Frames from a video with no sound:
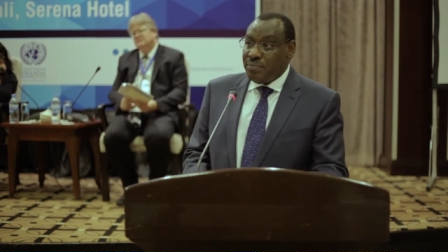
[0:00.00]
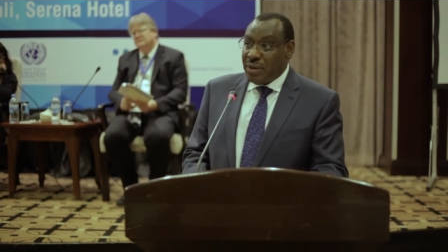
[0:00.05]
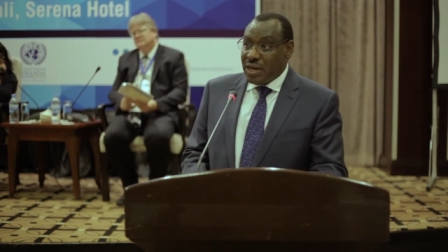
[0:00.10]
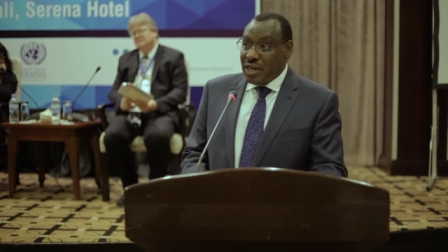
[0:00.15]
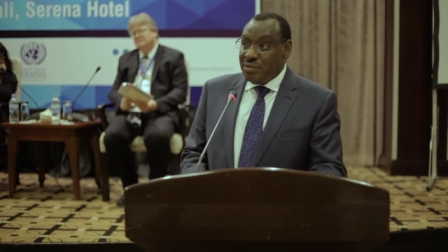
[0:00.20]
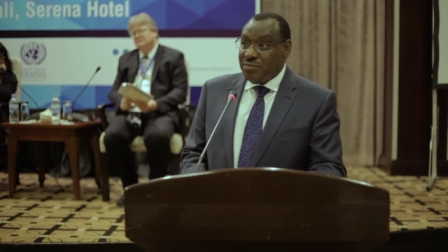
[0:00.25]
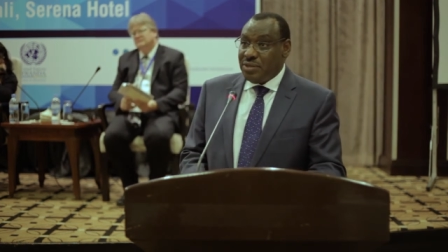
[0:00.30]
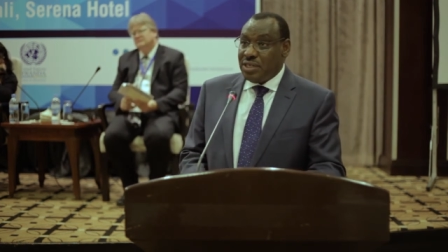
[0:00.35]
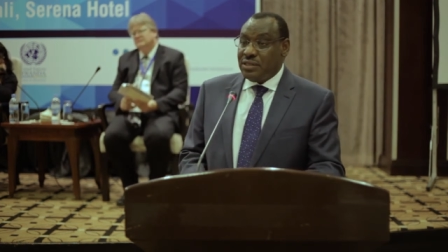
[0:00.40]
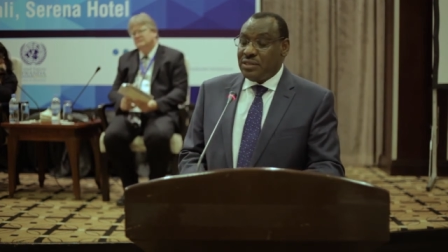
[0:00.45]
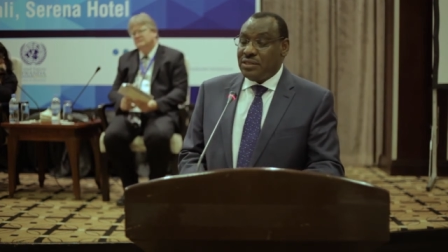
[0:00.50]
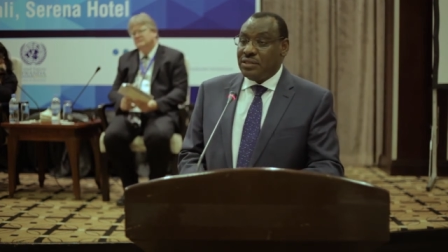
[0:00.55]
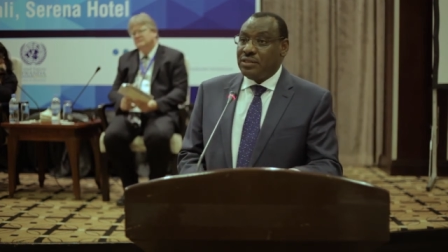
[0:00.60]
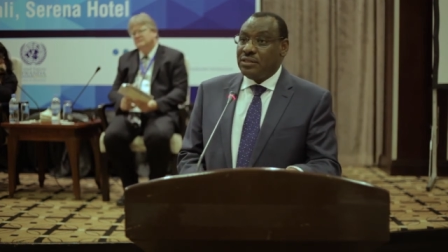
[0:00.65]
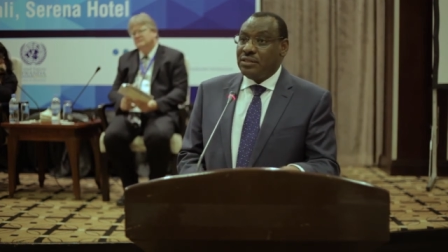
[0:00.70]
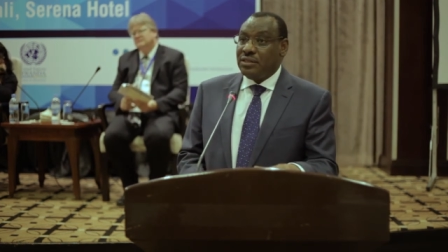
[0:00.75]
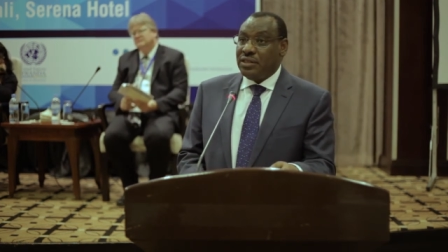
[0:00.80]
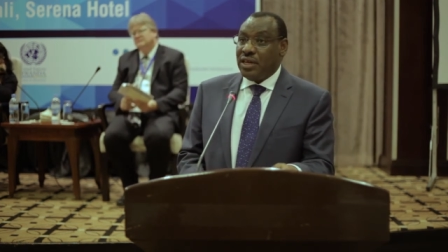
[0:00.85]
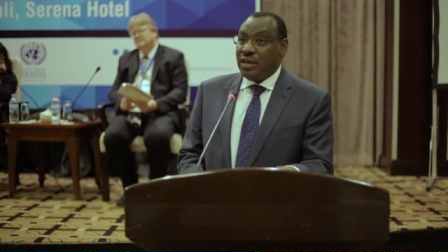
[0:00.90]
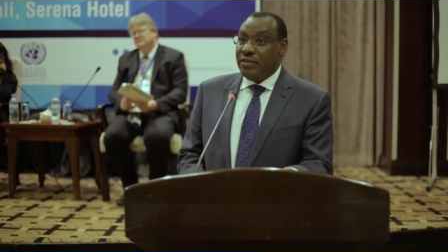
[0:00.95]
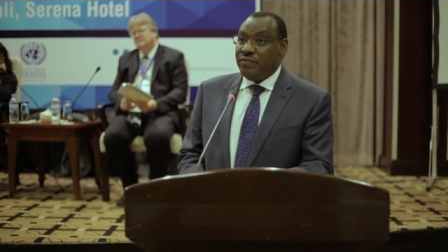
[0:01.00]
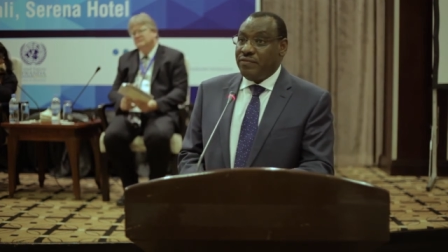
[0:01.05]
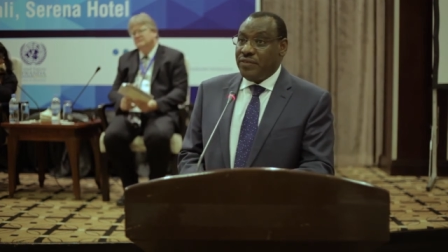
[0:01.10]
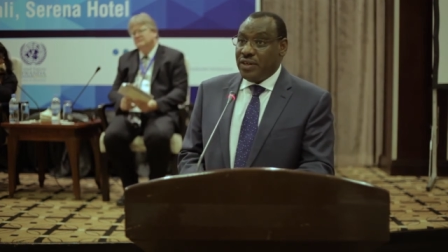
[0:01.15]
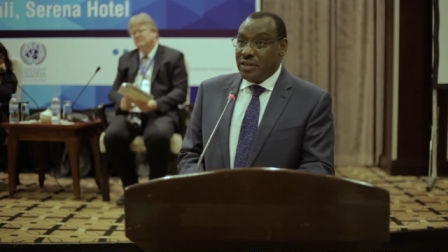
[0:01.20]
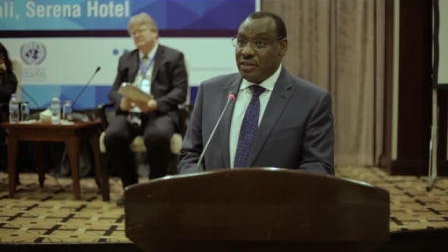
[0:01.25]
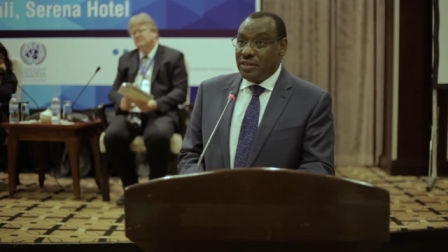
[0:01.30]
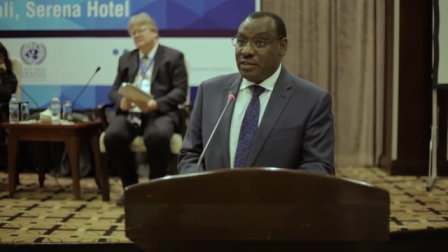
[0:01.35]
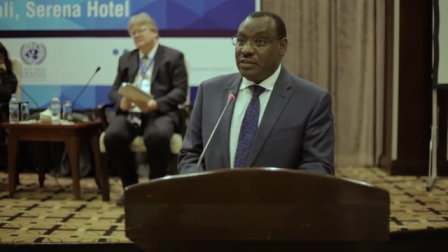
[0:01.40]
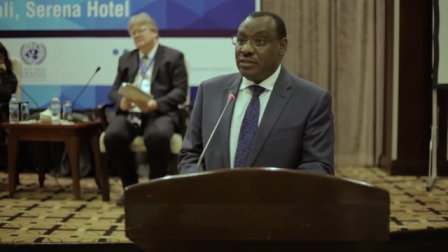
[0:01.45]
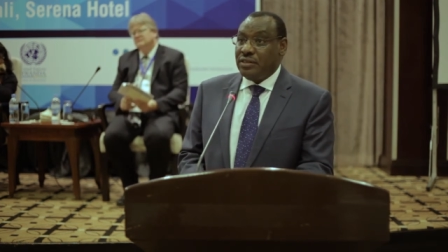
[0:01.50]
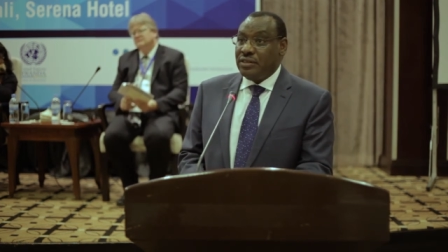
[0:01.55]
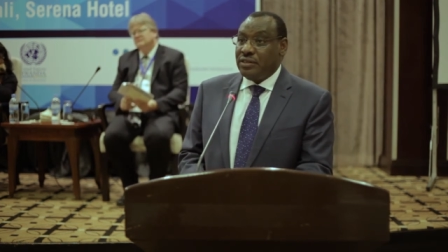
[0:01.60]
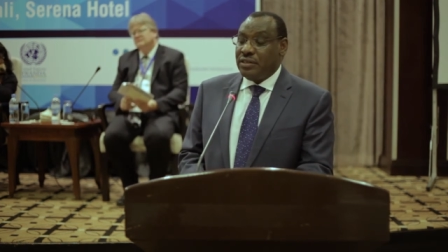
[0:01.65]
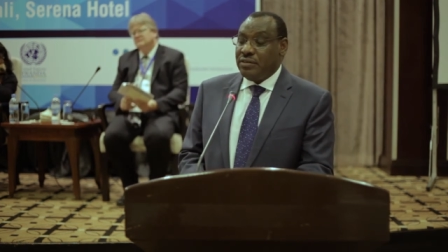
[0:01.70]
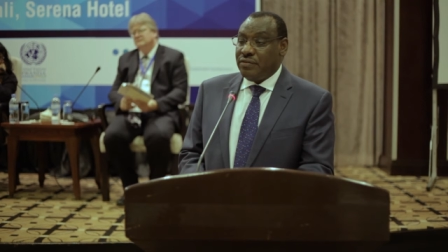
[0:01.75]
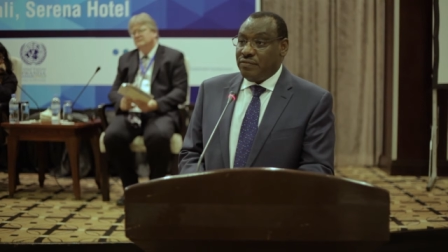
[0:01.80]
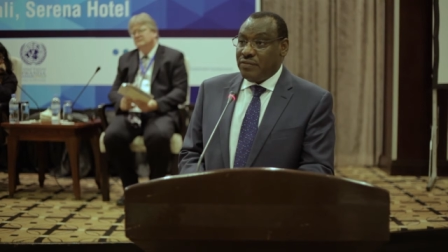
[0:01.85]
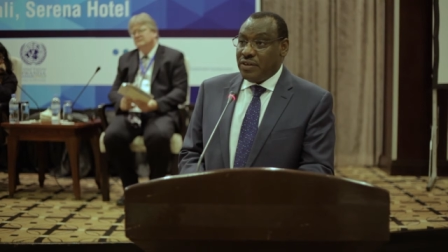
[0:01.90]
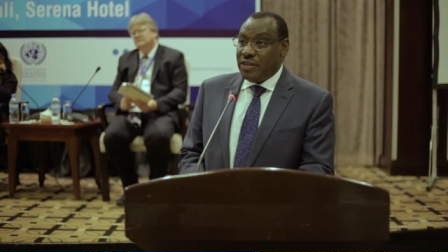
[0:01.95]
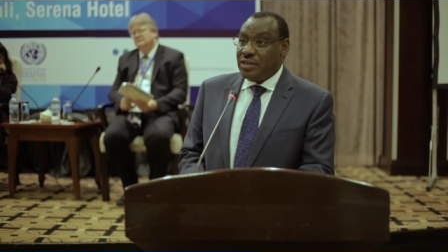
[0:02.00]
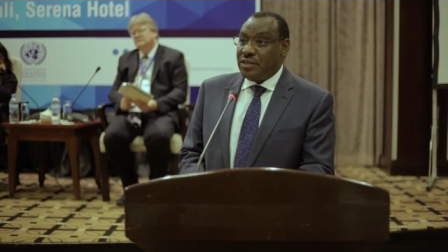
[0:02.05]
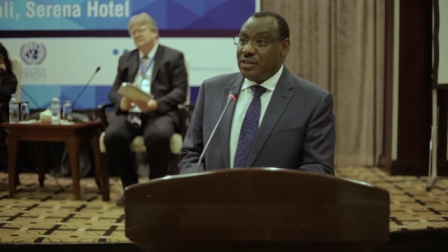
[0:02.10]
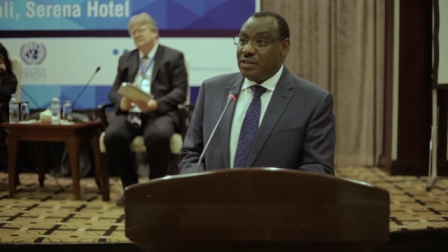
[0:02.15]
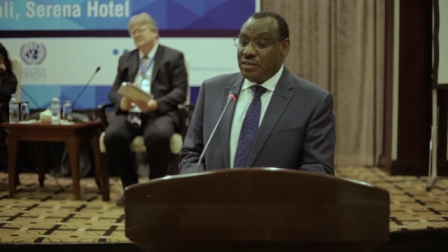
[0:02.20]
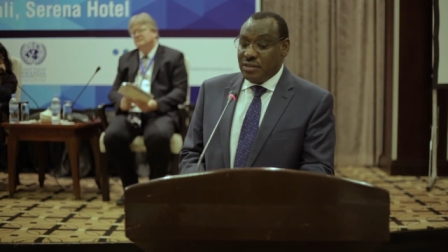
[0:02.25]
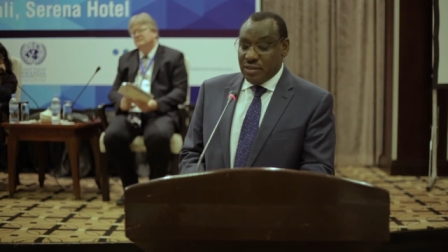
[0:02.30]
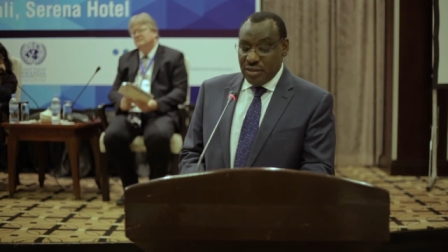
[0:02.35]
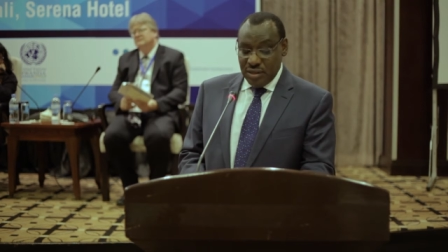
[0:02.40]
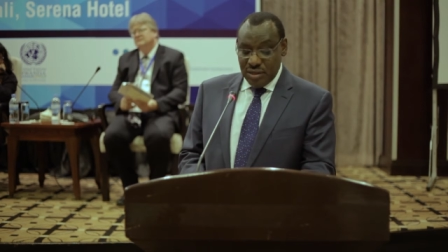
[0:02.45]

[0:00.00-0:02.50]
Parliament, they are very, very,